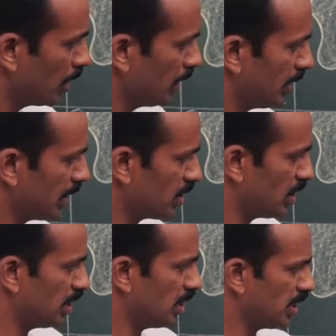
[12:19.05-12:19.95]
The next
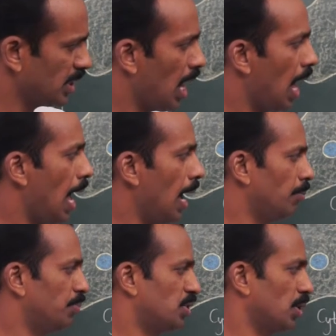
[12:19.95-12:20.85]
stage is
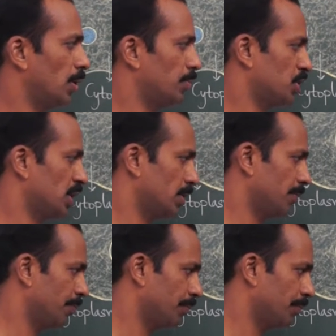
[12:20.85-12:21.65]
absorption.